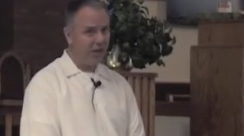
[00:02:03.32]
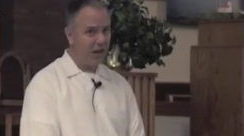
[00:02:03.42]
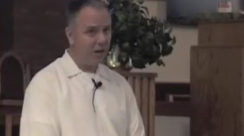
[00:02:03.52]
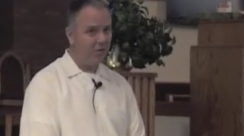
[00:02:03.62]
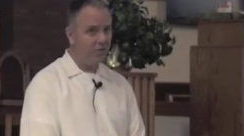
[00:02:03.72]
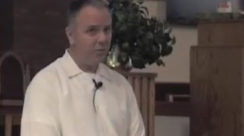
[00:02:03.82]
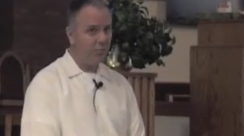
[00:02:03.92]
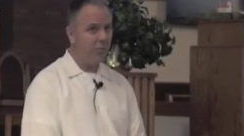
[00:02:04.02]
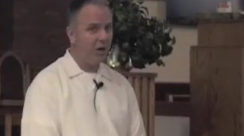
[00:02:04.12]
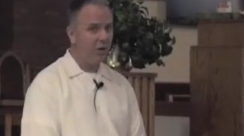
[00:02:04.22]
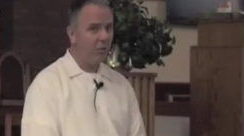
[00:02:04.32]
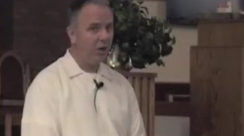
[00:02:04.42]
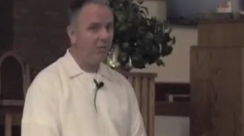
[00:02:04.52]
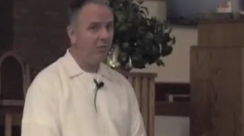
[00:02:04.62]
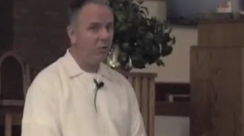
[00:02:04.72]
town to prepare the
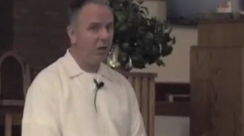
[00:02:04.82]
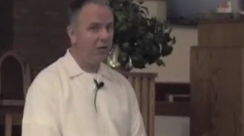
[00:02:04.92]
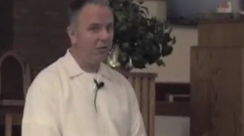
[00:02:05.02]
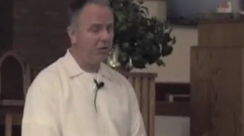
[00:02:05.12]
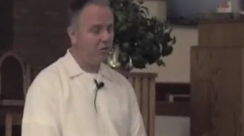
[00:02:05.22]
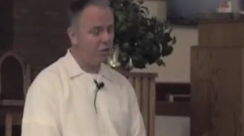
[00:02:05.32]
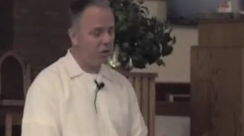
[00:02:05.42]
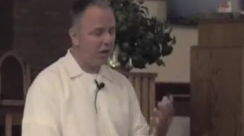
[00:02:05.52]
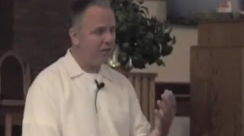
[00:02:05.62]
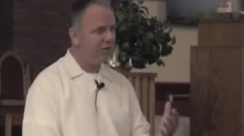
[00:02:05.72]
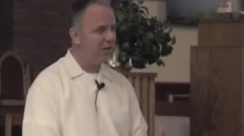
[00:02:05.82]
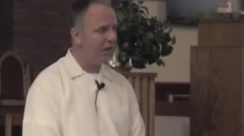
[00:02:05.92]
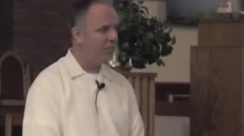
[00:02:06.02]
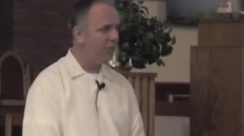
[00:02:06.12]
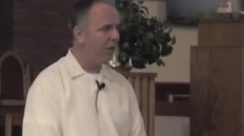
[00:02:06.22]
way for Jesus. They're trying to
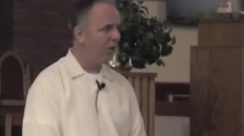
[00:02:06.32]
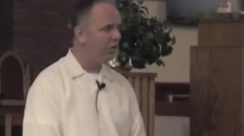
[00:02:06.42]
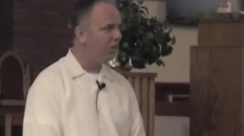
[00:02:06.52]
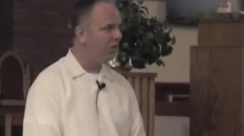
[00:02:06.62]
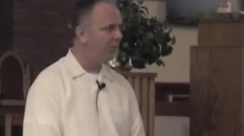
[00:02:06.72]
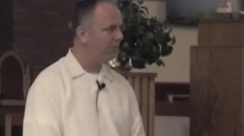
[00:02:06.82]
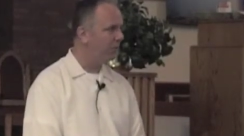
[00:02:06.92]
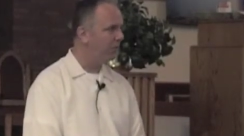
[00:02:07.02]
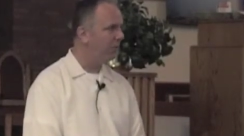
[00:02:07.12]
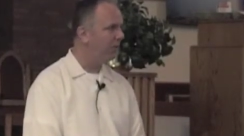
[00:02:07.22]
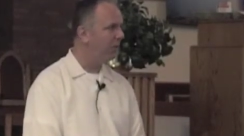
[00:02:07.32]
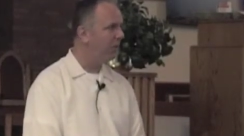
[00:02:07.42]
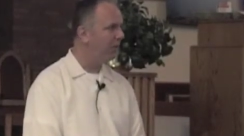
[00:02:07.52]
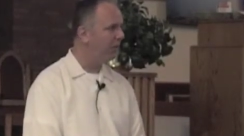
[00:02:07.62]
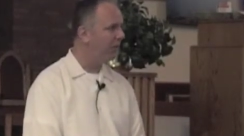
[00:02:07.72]
set up lodging and food and,
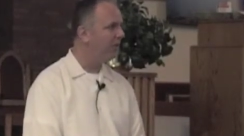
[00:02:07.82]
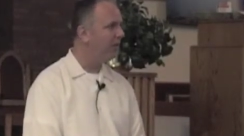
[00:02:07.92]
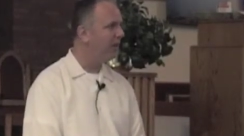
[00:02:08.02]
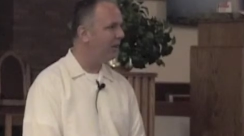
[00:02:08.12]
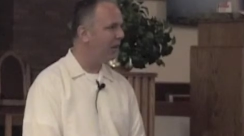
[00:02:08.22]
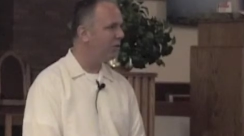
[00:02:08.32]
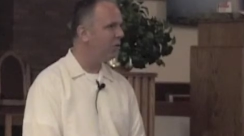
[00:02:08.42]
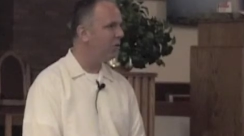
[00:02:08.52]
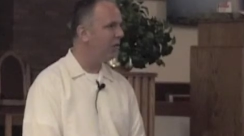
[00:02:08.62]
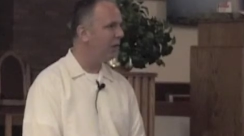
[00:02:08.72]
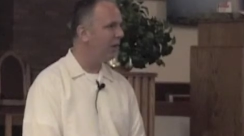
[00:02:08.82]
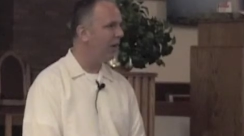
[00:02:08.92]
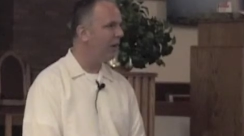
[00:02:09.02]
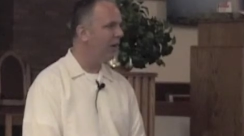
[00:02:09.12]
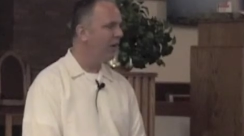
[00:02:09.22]
and things of that nature.
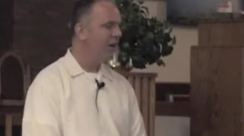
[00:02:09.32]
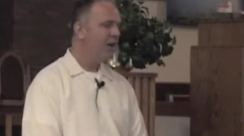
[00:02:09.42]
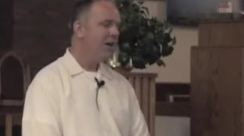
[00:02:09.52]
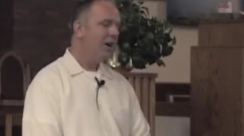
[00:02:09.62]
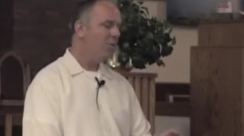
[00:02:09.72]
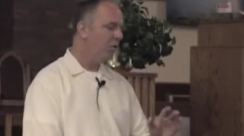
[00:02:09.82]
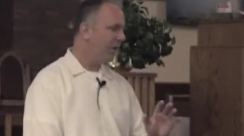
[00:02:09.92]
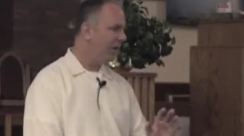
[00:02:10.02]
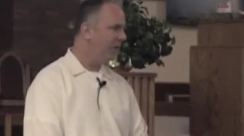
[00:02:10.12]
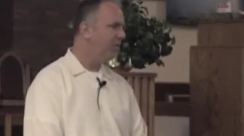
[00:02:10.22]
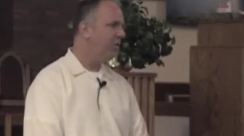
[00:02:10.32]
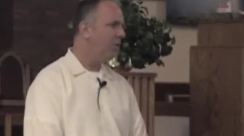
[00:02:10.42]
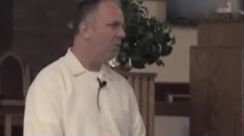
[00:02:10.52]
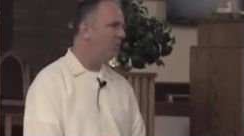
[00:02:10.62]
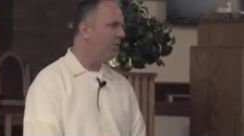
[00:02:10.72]
And I won't get into the
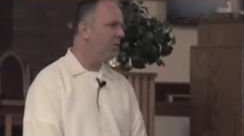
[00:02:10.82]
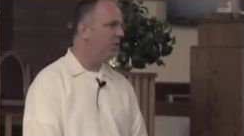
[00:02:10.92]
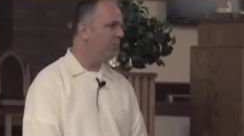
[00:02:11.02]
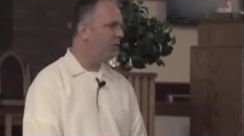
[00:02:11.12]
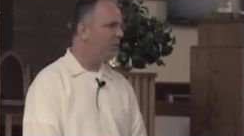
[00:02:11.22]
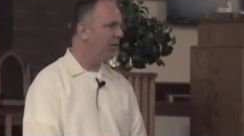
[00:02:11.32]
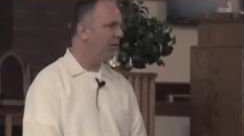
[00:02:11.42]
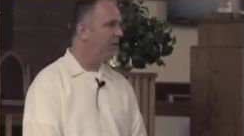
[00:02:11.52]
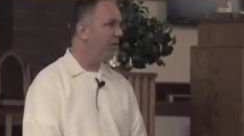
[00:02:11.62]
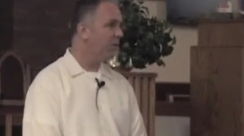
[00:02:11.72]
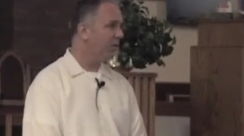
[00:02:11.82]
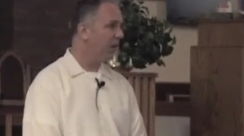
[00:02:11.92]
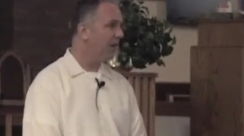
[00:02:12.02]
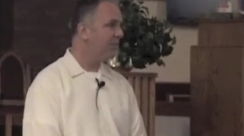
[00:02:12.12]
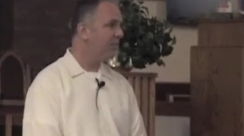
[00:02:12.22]
whole feud between the
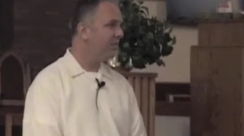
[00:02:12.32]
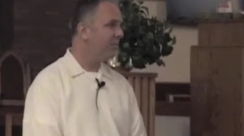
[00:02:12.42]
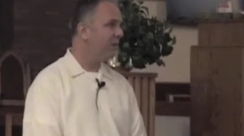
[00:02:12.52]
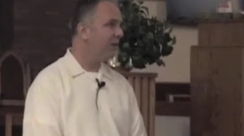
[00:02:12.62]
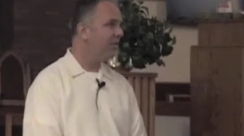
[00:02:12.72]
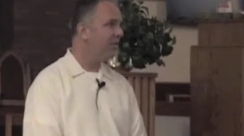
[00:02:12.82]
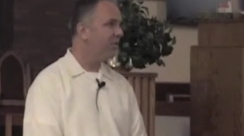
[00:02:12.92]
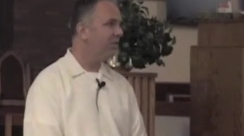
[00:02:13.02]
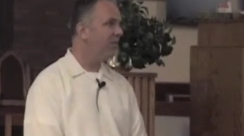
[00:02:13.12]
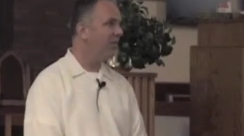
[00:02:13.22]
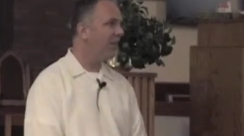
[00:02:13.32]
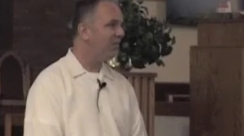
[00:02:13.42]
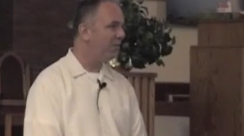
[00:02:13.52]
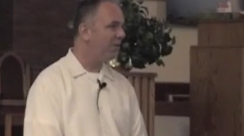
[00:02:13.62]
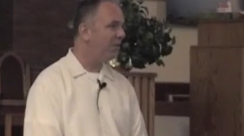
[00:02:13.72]
Israelites and the Samaritans. We'll save
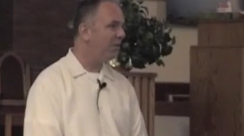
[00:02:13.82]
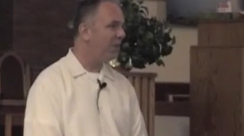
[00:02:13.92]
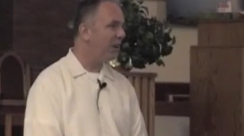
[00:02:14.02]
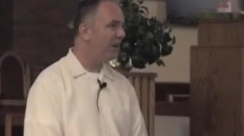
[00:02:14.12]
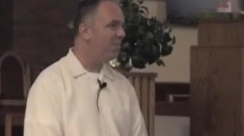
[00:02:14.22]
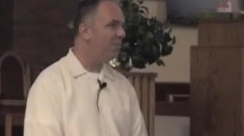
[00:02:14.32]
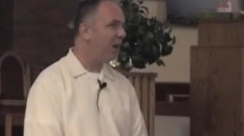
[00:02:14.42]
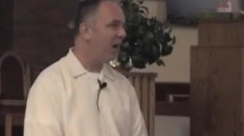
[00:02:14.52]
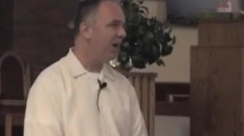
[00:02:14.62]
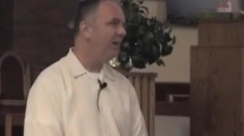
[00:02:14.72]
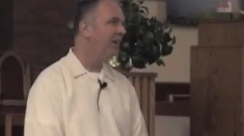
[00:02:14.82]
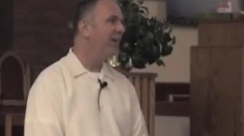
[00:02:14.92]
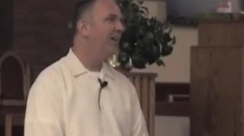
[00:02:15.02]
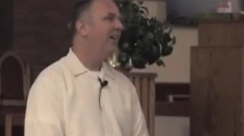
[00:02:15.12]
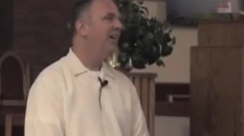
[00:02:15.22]
that for another day.
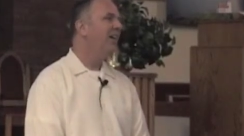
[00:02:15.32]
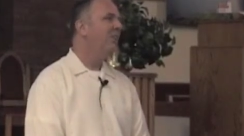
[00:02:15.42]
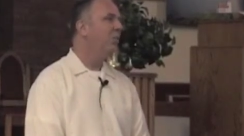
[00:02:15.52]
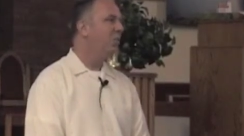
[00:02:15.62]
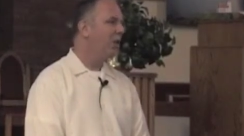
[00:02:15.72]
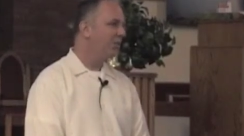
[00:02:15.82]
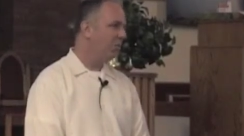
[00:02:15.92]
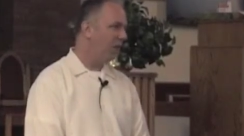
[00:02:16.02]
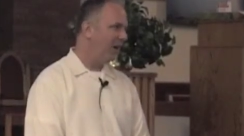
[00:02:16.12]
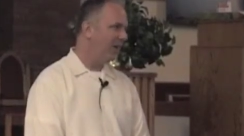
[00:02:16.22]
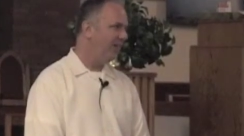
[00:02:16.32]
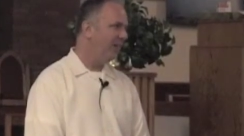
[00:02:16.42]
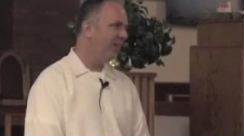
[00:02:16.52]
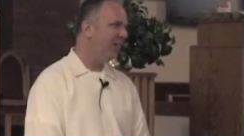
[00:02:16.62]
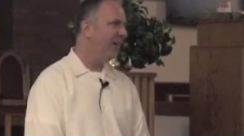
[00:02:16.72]
But there was
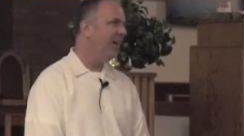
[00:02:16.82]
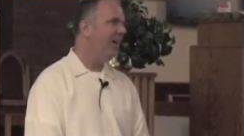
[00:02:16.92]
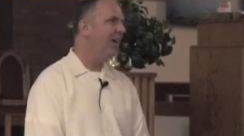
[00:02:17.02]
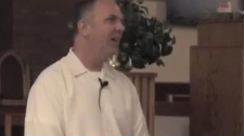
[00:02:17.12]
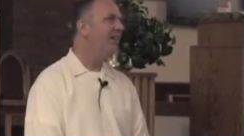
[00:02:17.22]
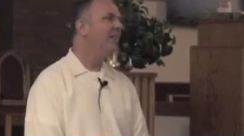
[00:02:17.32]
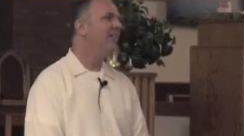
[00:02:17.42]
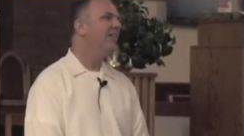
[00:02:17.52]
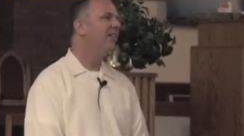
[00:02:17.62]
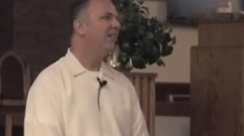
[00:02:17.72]
one, and